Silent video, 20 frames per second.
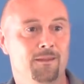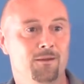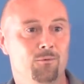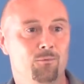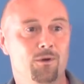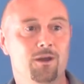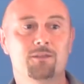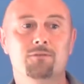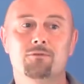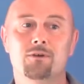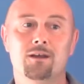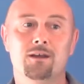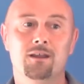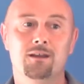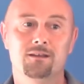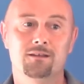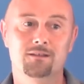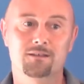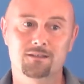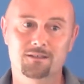whether I
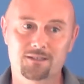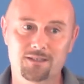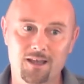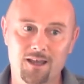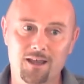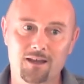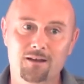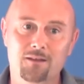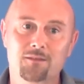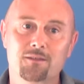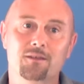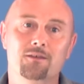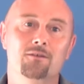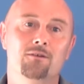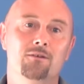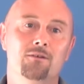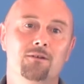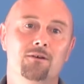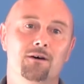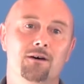needed to say anything
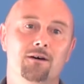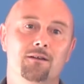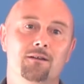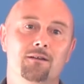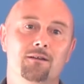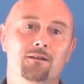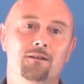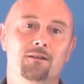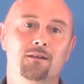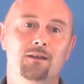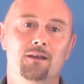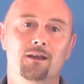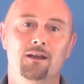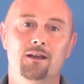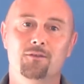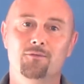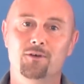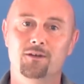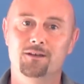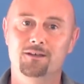or not. And
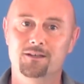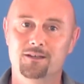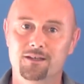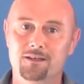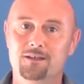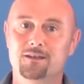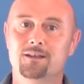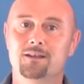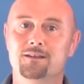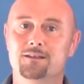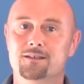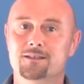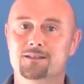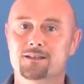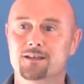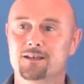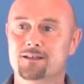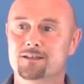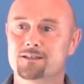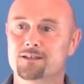if I did need to
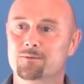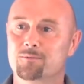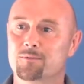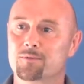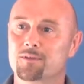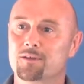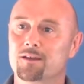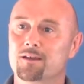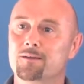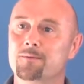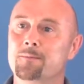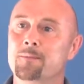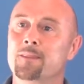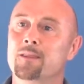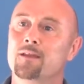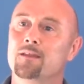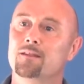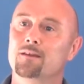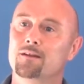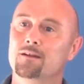say something,
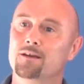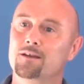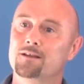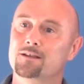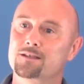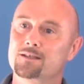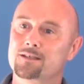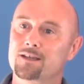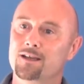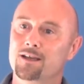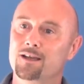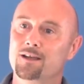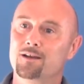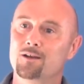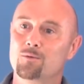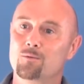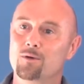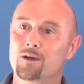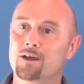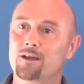then I could say it in
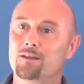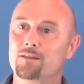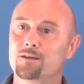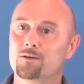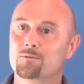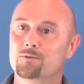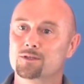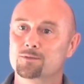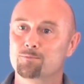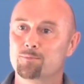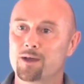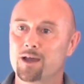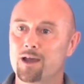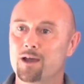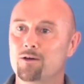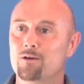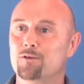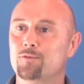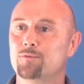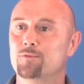a way that was
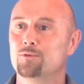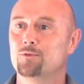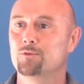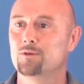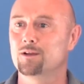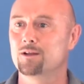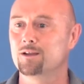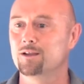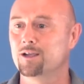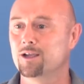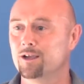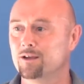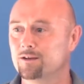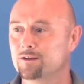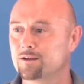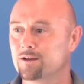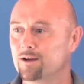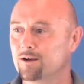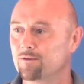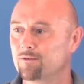powerful, clear
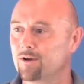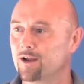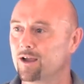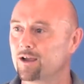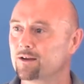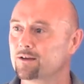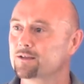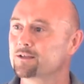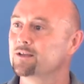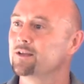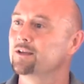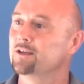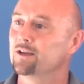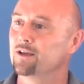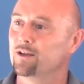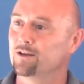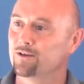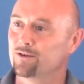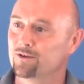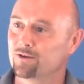and direct,
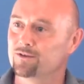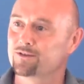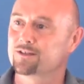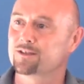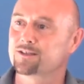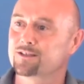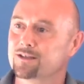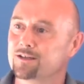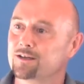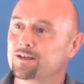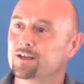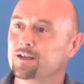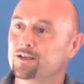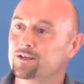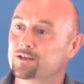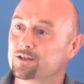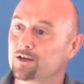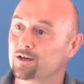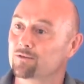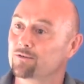and not just a
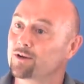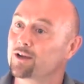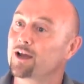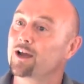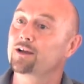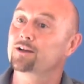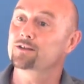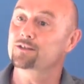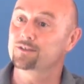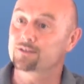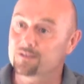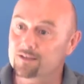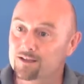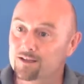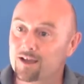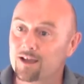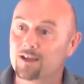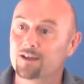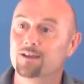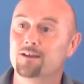knee-jerk reaction to
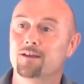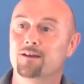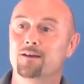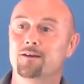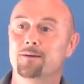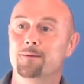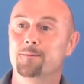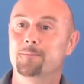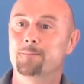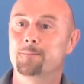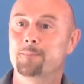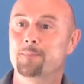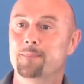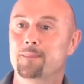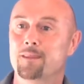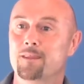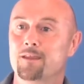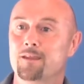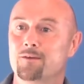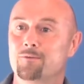the anger,
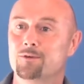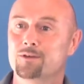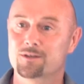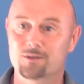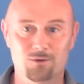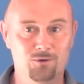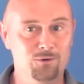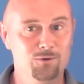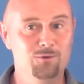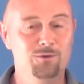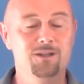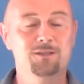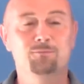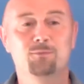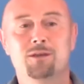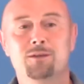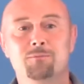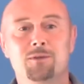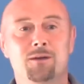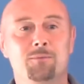which had always
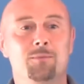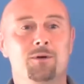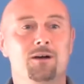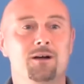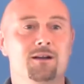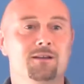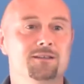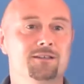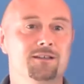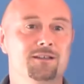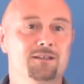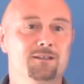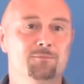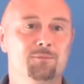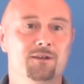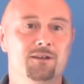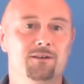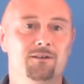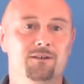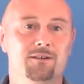been my past
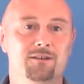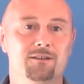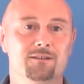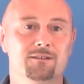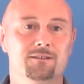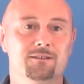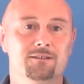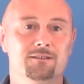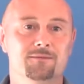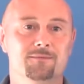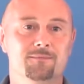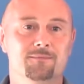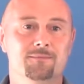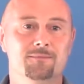experience.